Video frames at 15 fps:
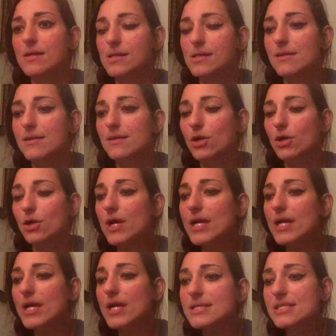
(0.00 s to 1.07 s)
The
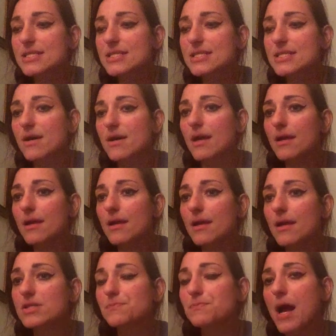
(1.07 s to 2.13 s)
craziest one that was
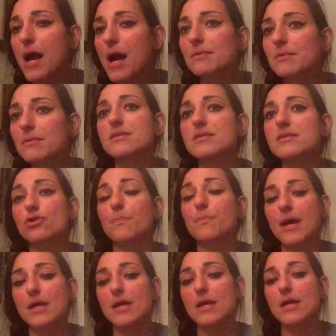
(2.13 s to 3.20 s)
probably the
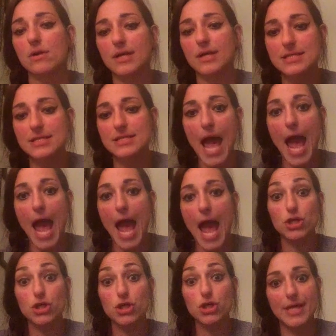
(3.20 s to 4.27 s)
Serpentor, because he
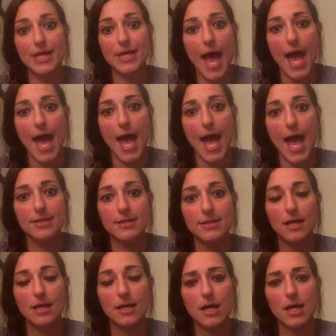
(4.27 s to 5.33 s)
actually had
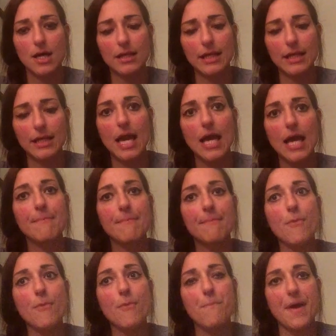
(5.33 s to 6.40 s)
like
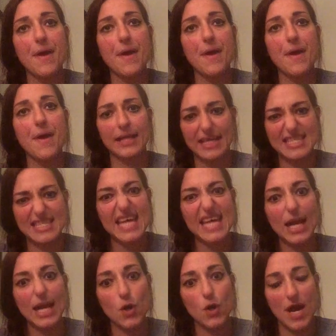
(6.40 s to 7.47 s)
not a moped, like a
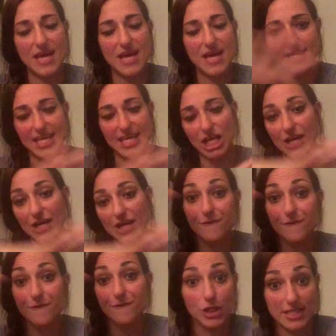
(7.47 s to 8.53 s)
Segway that he
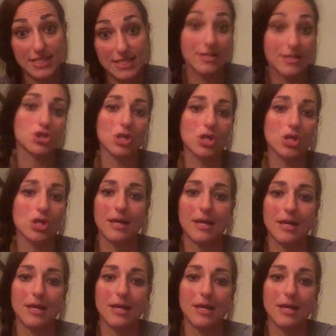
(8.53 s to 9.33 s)
converted to the Chariot.